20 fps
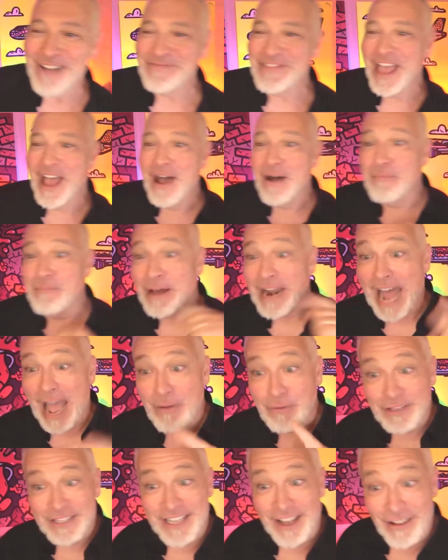Um, but
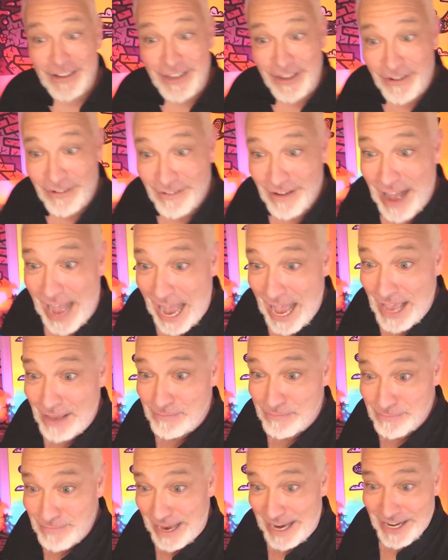I will tell you,
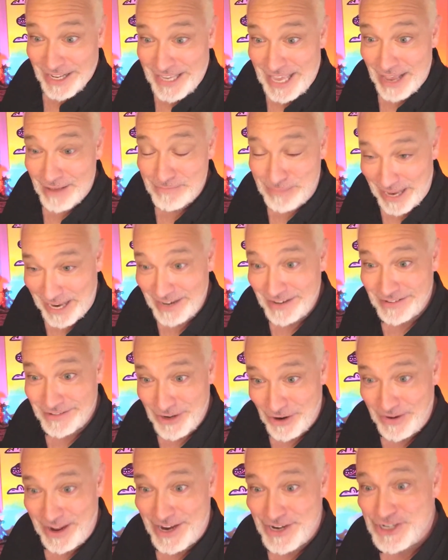I made a campaign
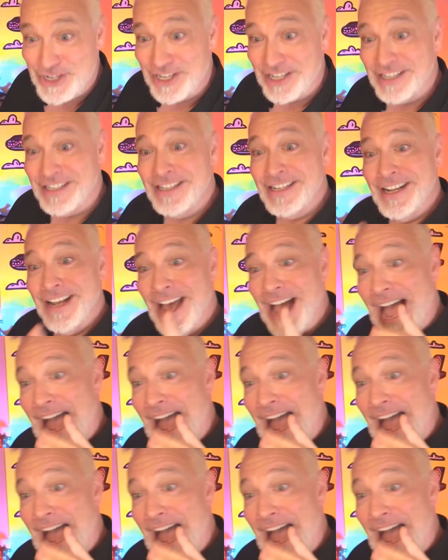donation.